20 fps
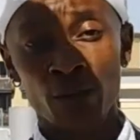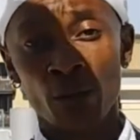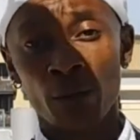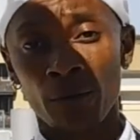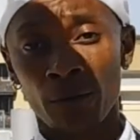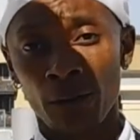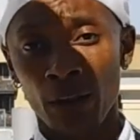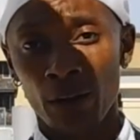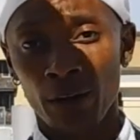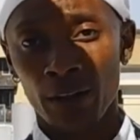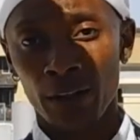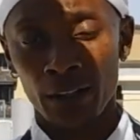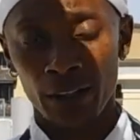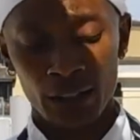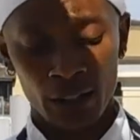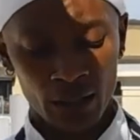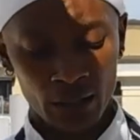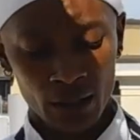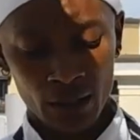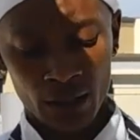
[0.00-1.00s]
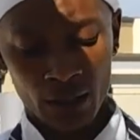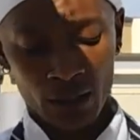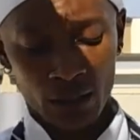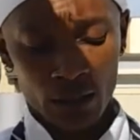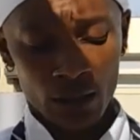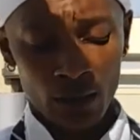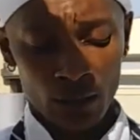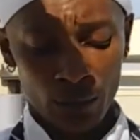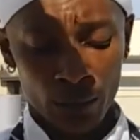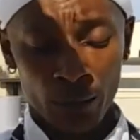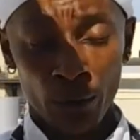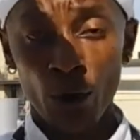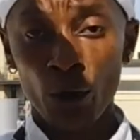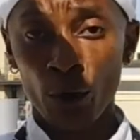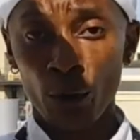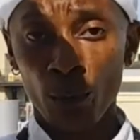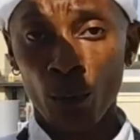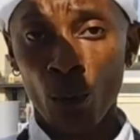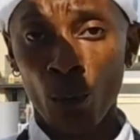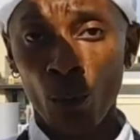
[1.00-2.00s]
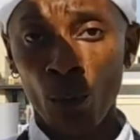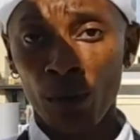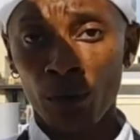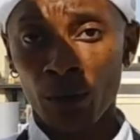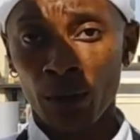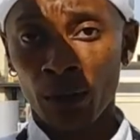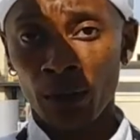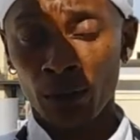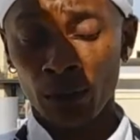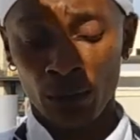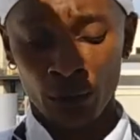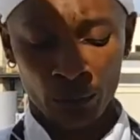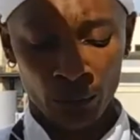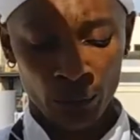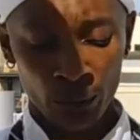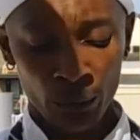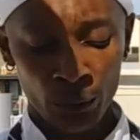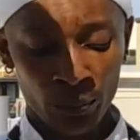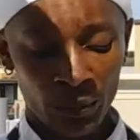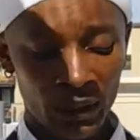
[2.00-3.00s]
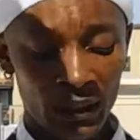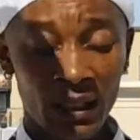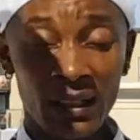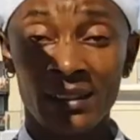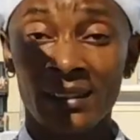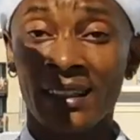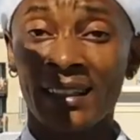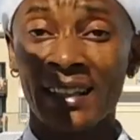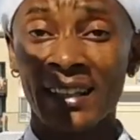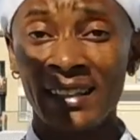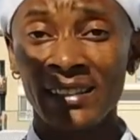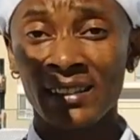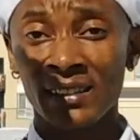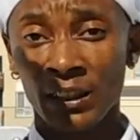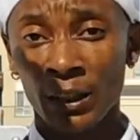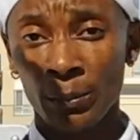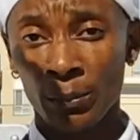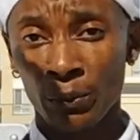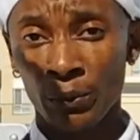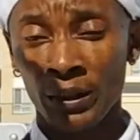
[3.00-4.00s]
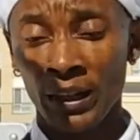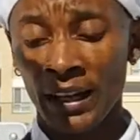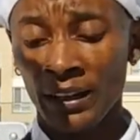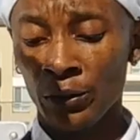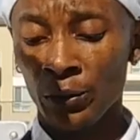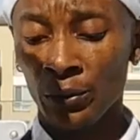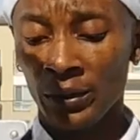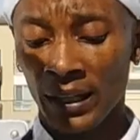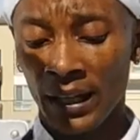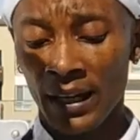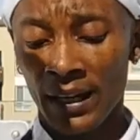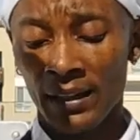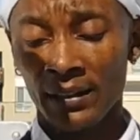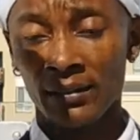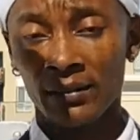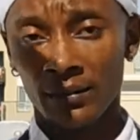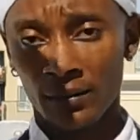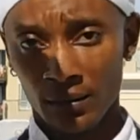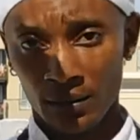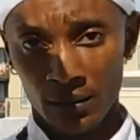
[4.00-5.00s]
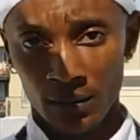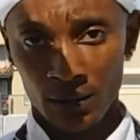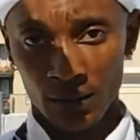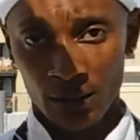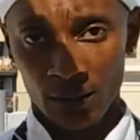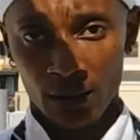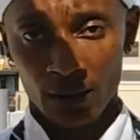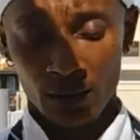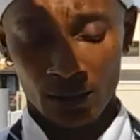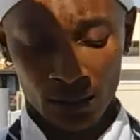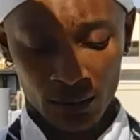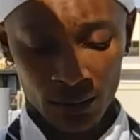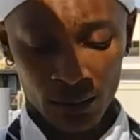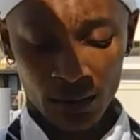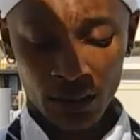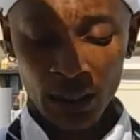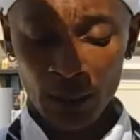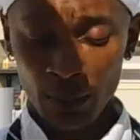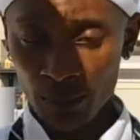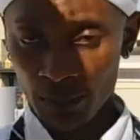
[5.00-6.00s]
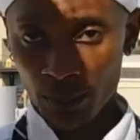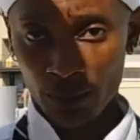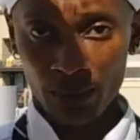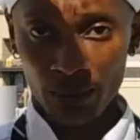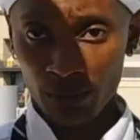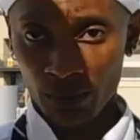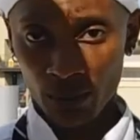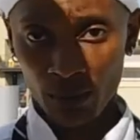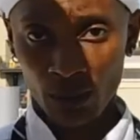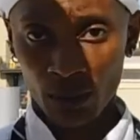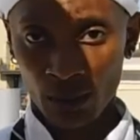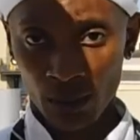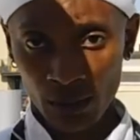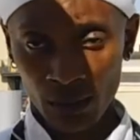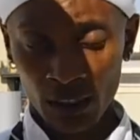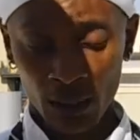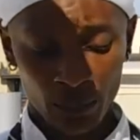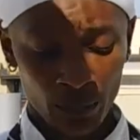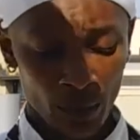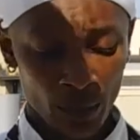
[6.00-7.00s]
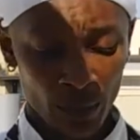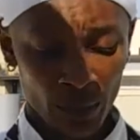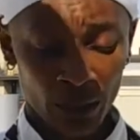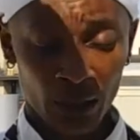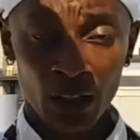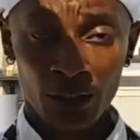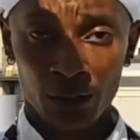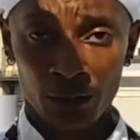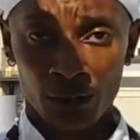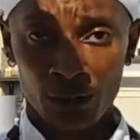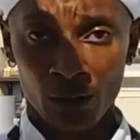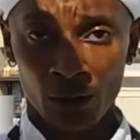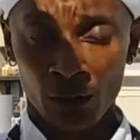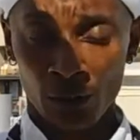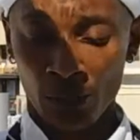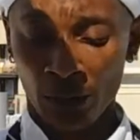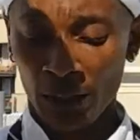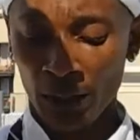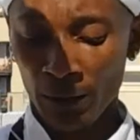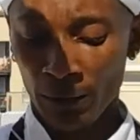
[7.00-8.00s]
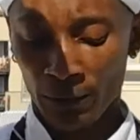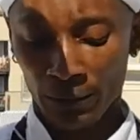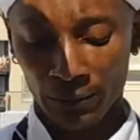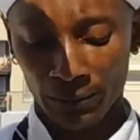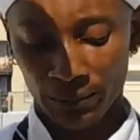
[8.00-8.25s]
are very firm on the fruit because it is slippery and you can slip up and cut yourself, so be careful.